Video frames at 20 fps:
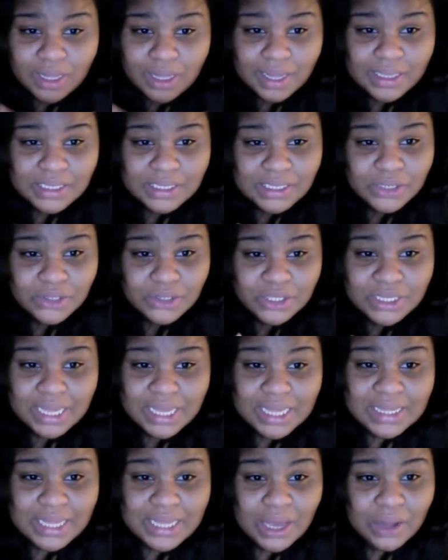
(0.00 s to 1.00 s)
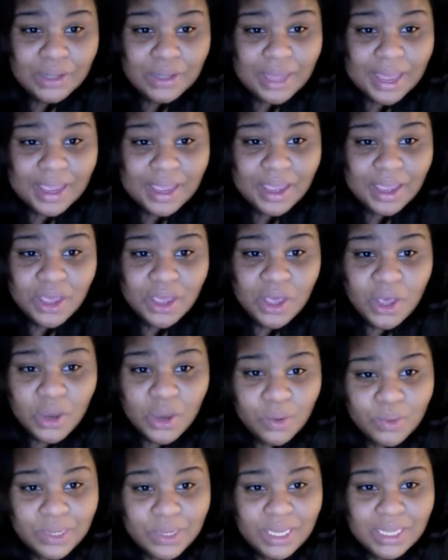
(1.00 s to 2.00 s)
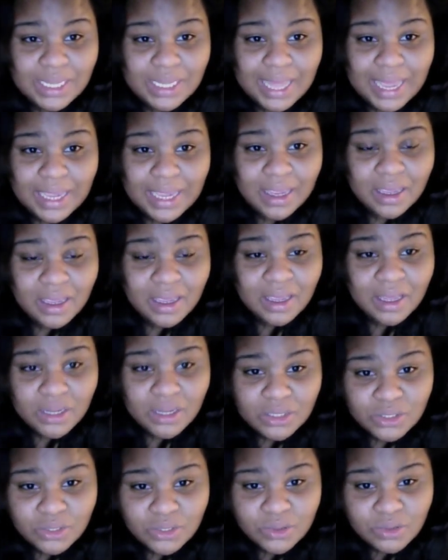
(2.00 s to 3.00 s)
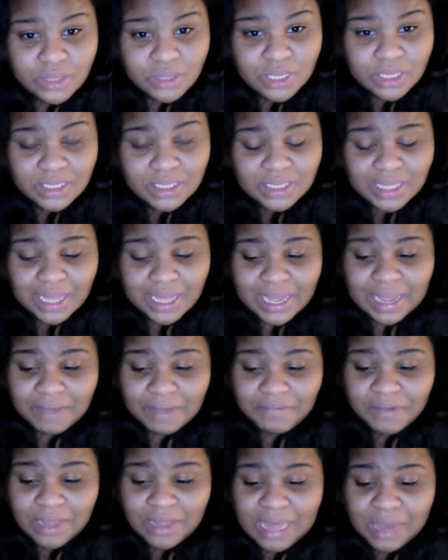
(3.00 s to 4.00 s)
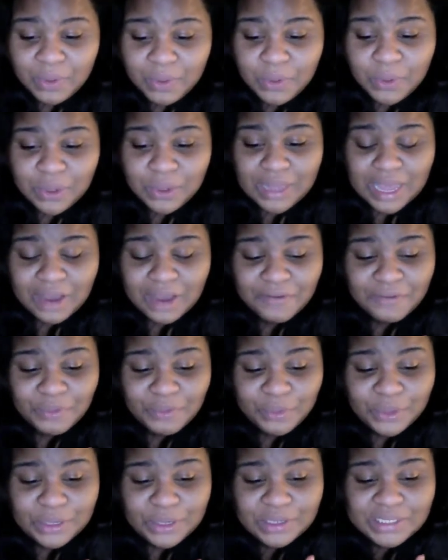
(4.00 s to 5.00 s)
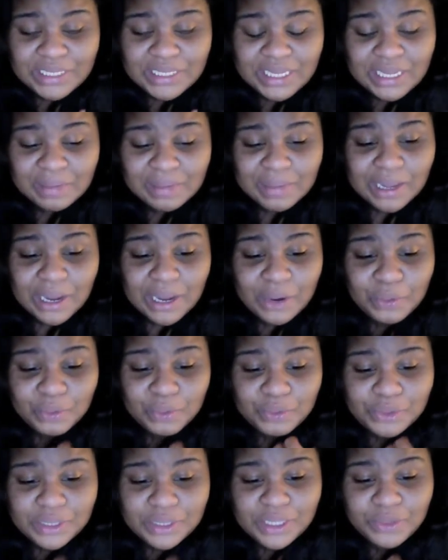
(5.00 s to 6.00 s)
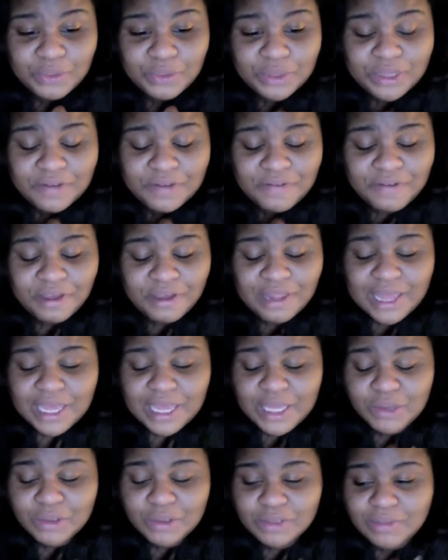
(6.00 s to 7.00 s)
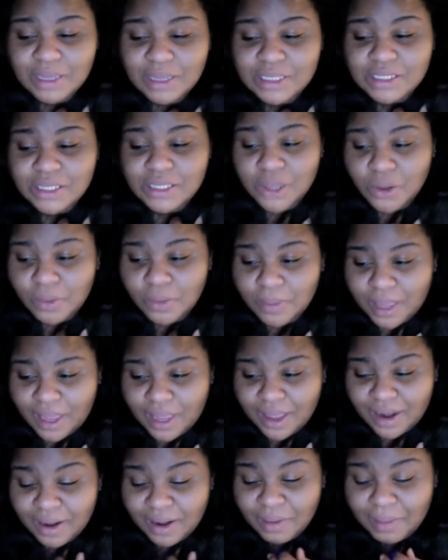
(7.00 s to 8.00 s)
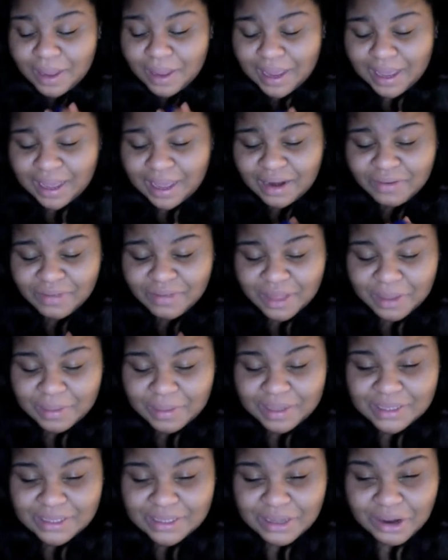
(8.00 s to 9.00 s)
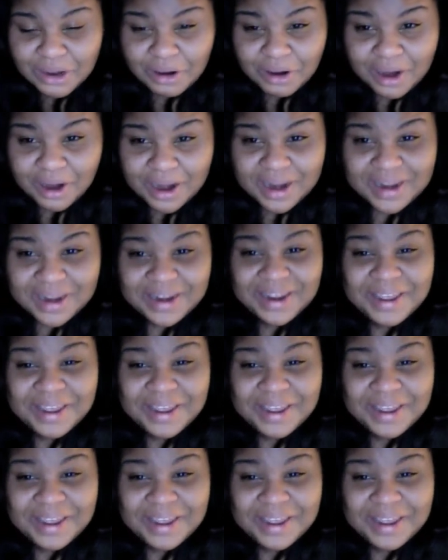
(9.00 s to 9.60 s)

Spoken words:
Like seriously, I thought like we could like do this. Like I felt like we were like a for real team. Like I really, really felt like he was my soulmate. Oh my god, I feel like I'm about to start crying.